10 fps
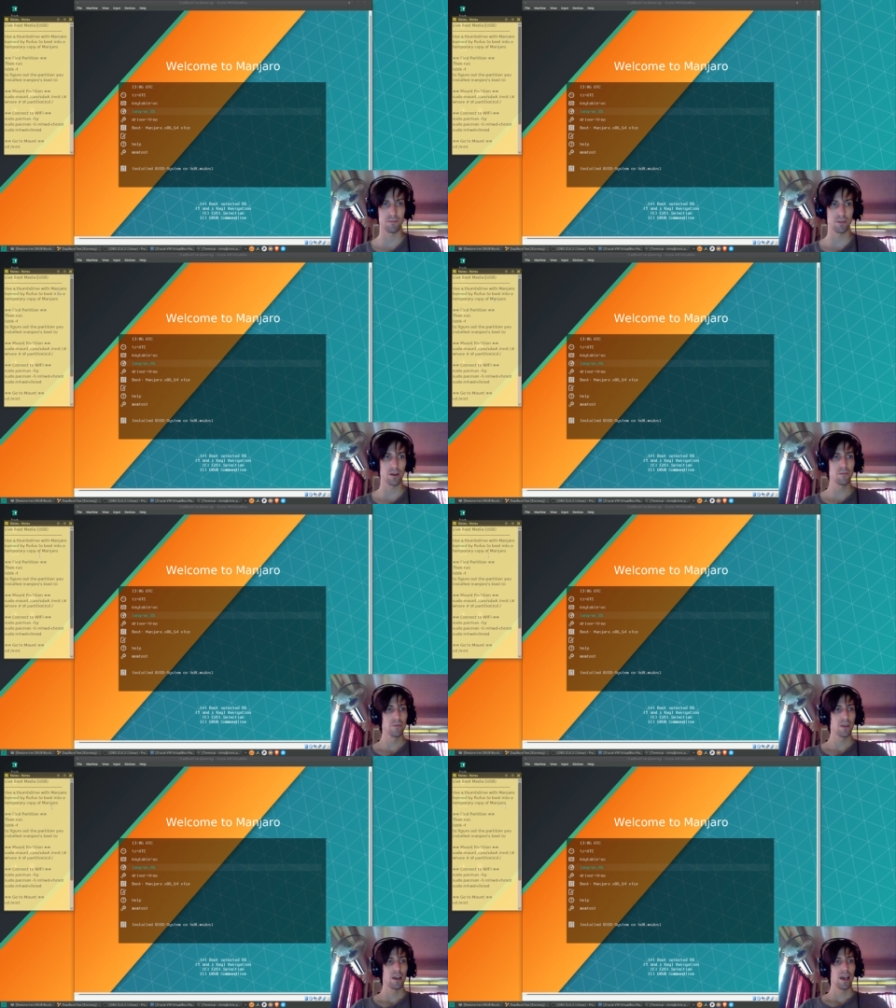below.
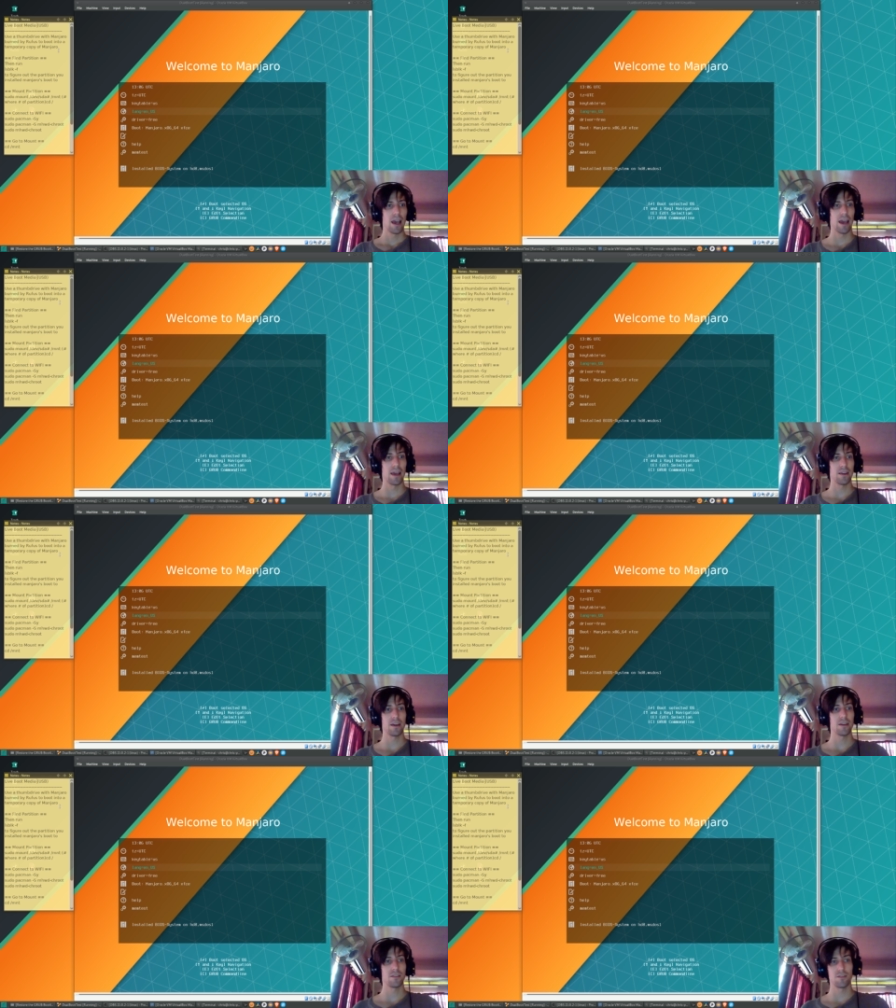And
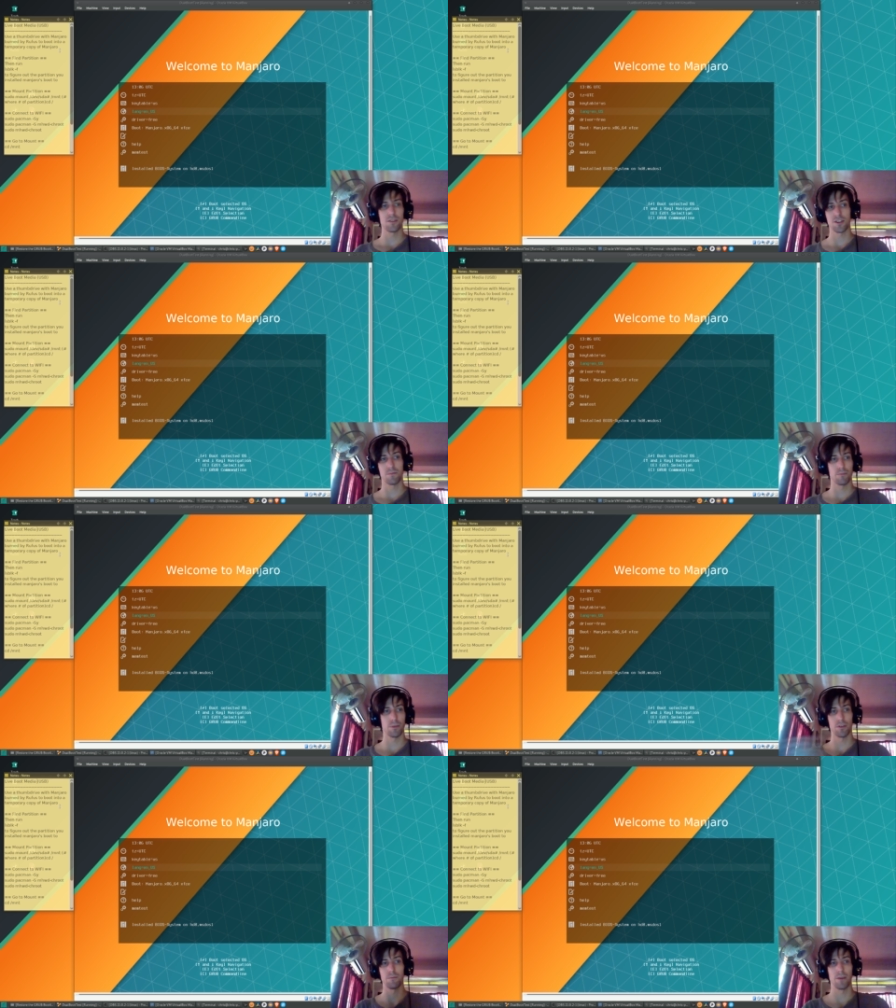then you just
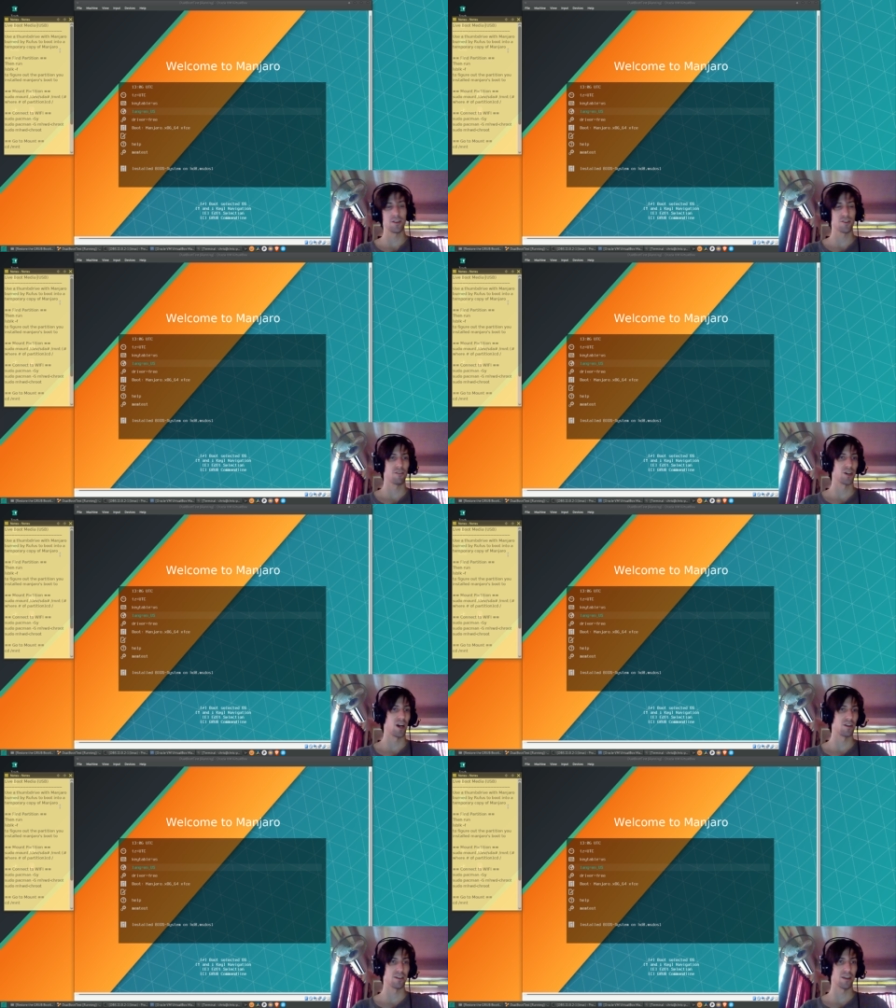burn Manjaro
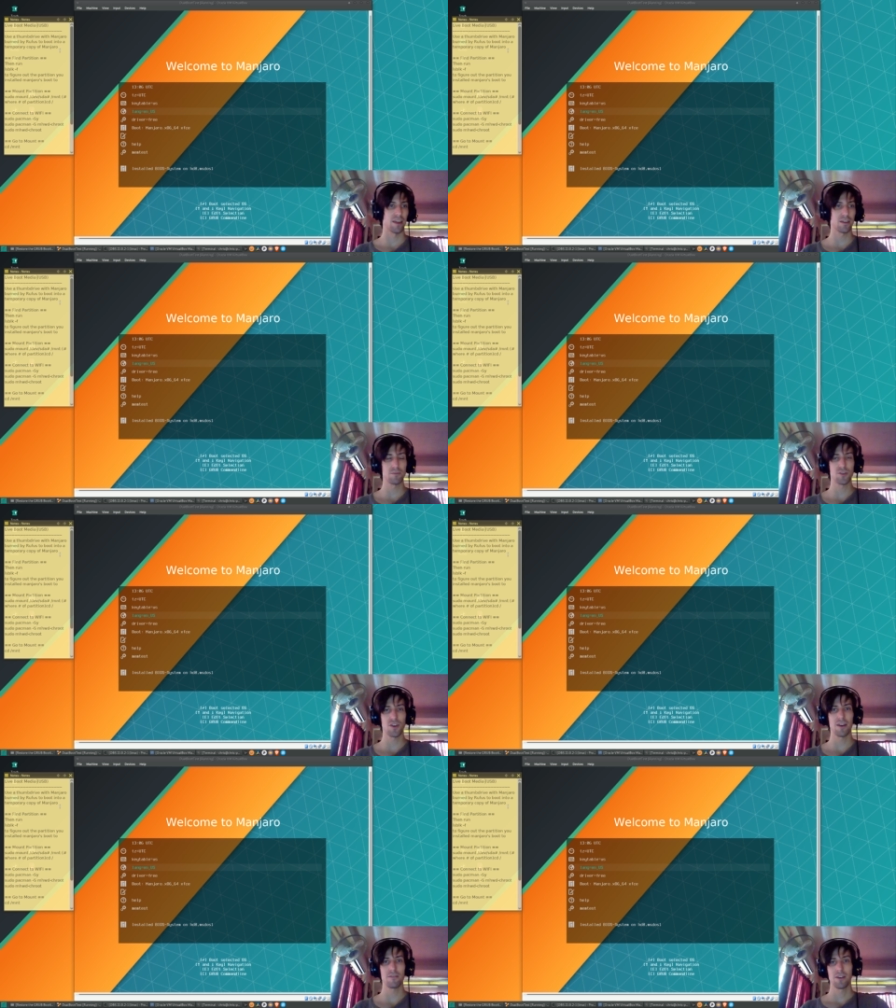onto that thumb
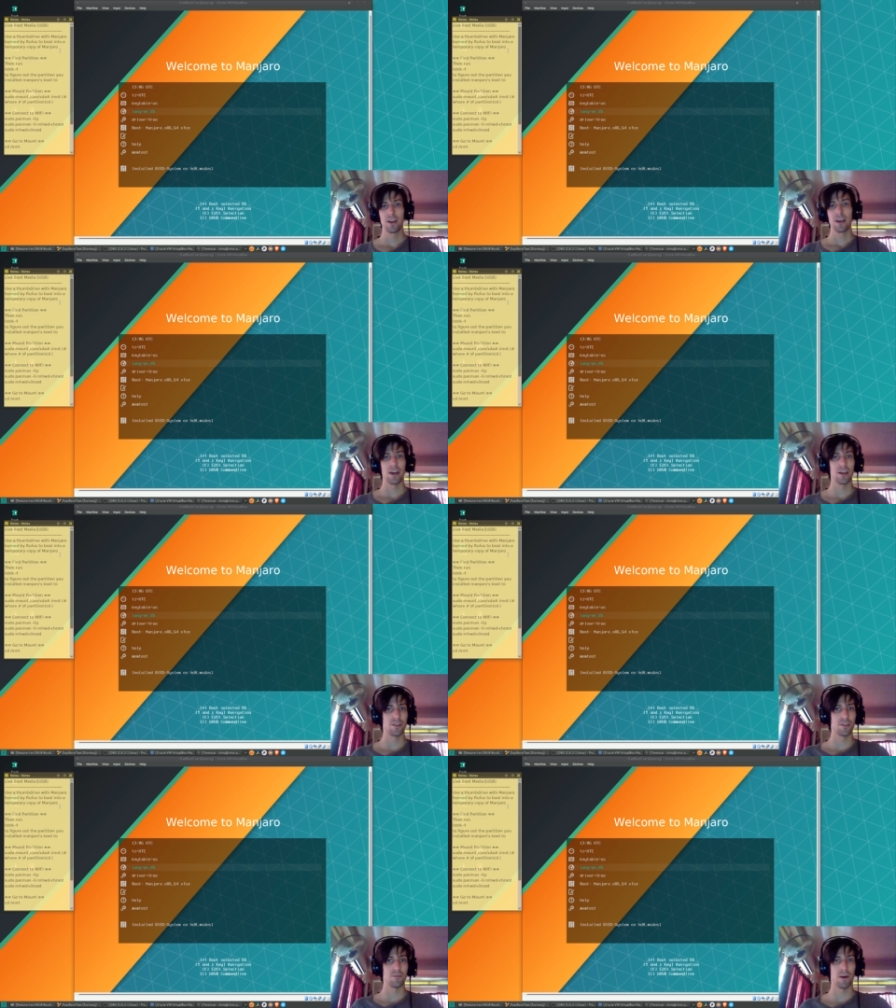drive and
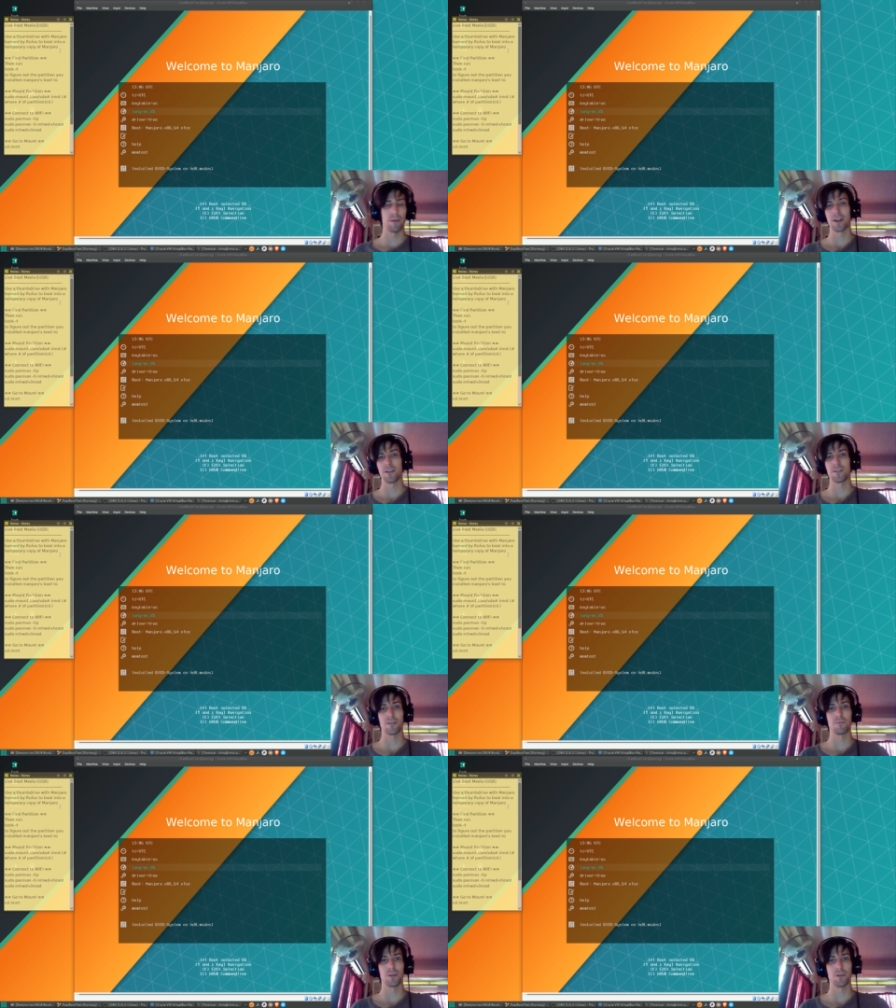you pop that into your
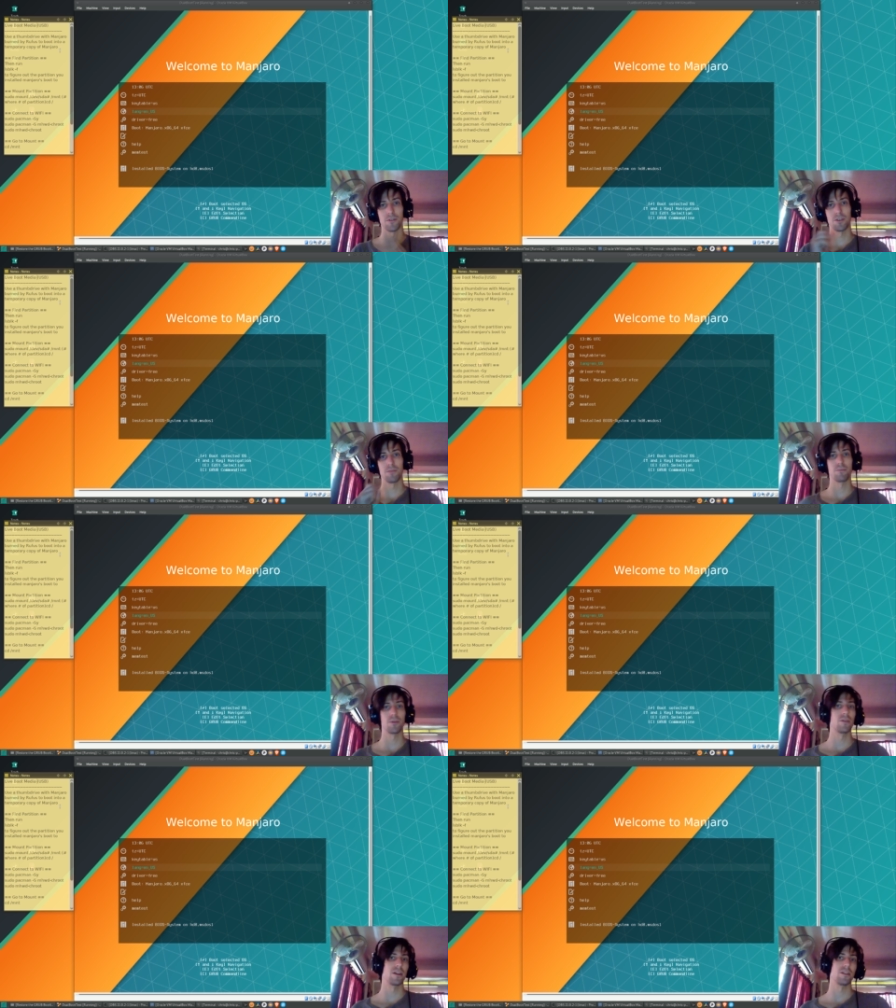computer and you
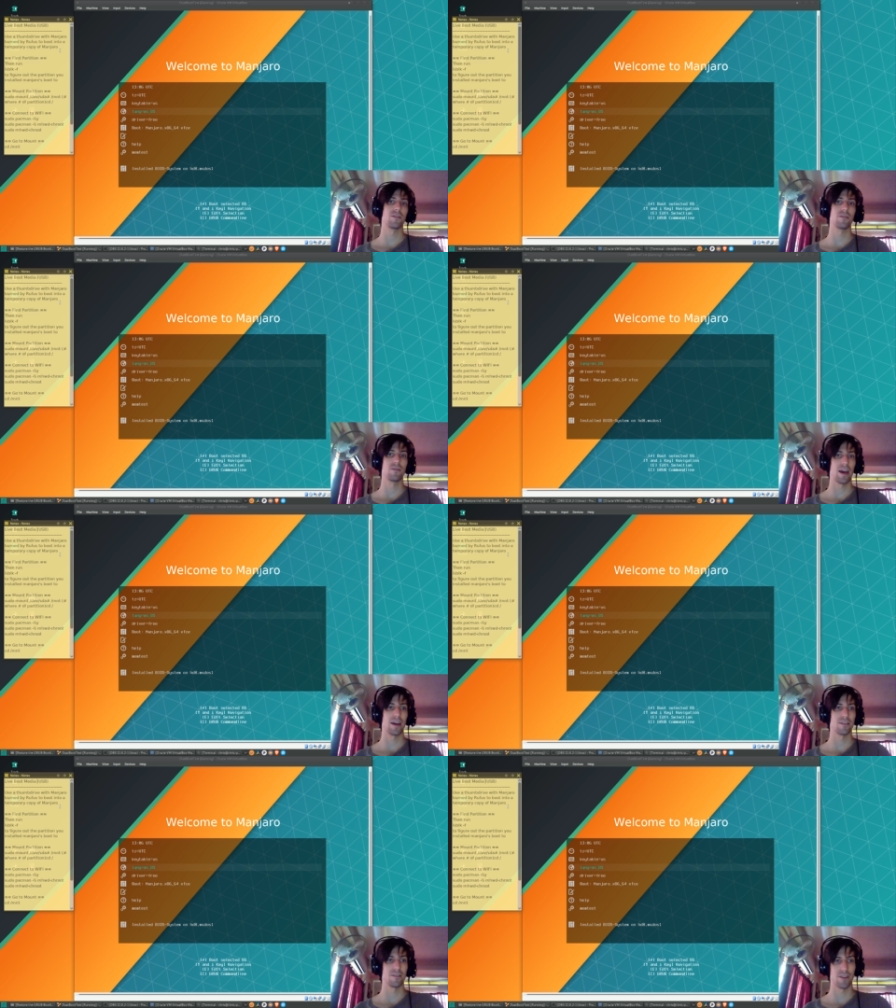boot into
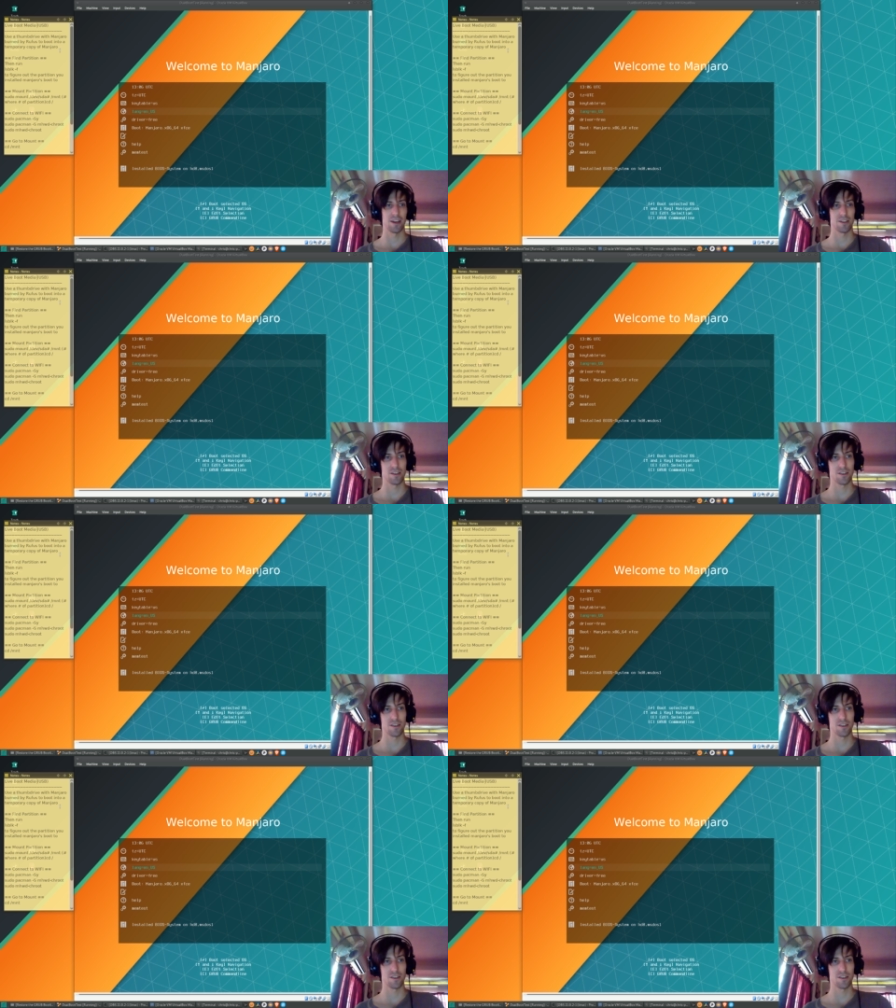that device.